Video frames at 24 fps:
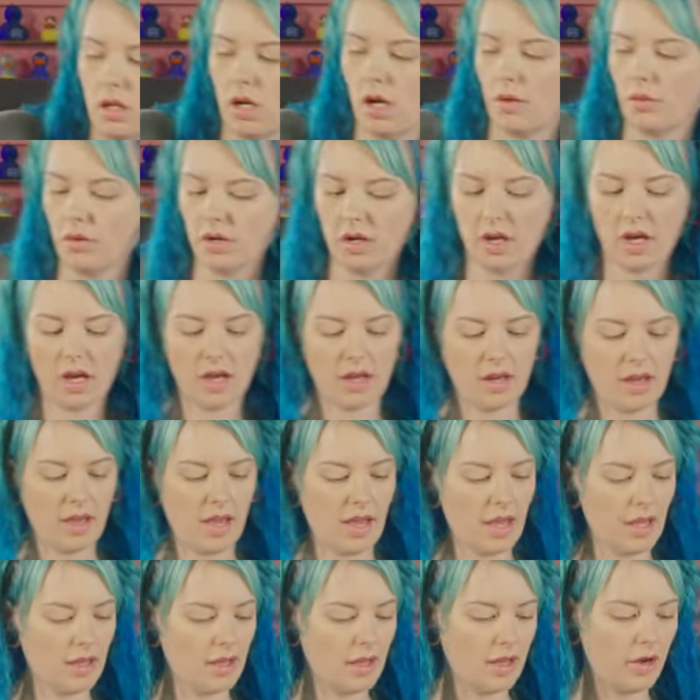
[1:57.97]
I will not
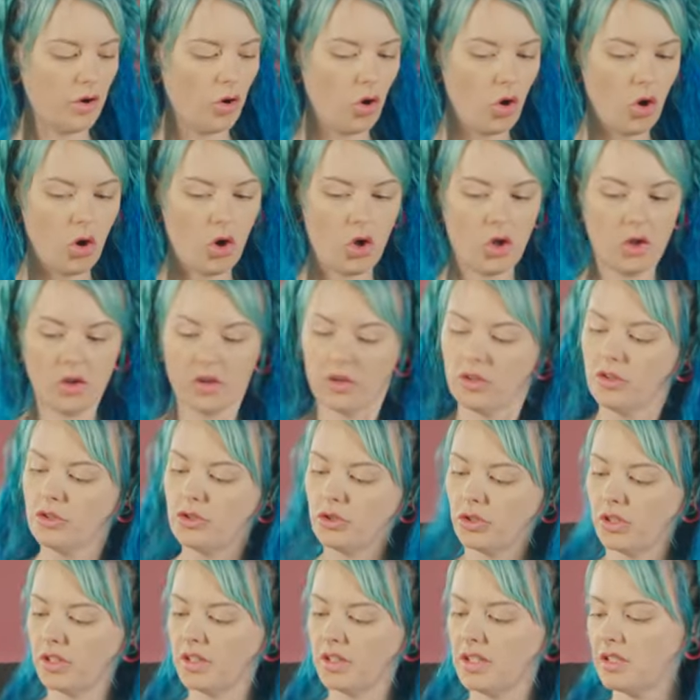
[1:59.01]
at all
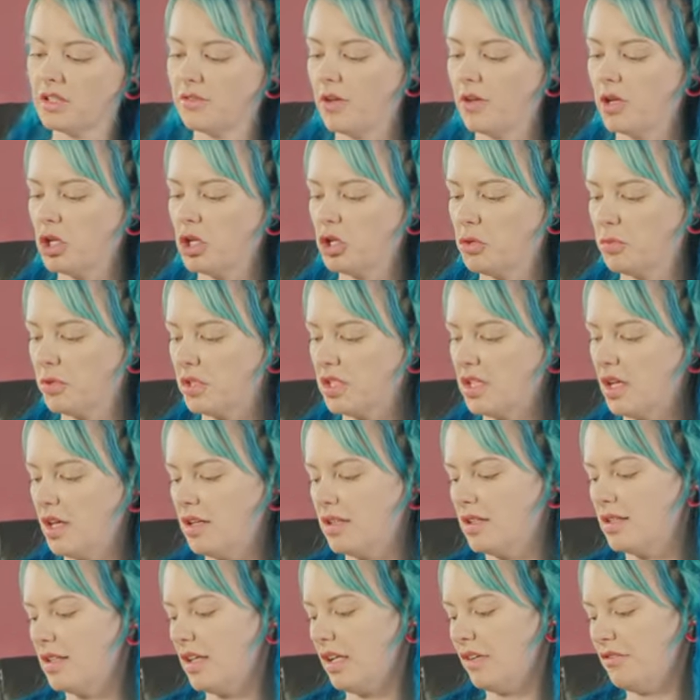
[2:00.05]
during this video pretend
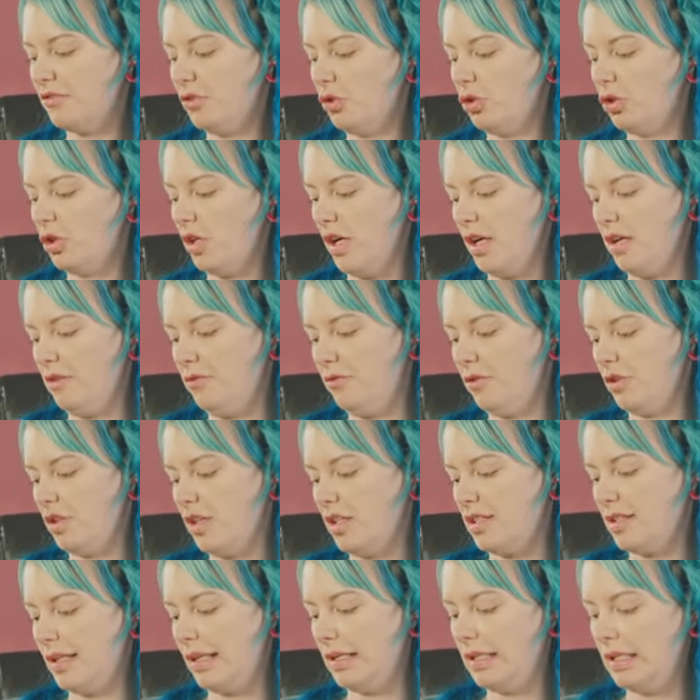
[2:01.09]
to take full credit for
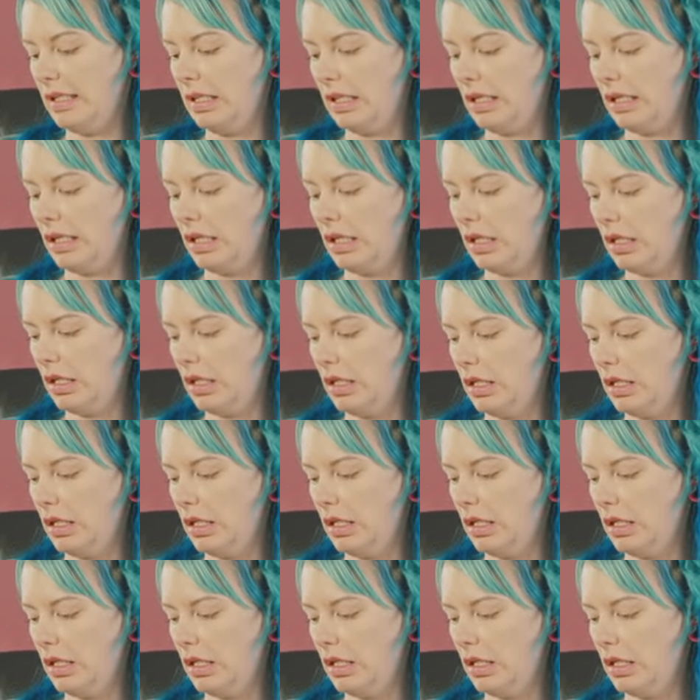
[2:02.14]
this idea.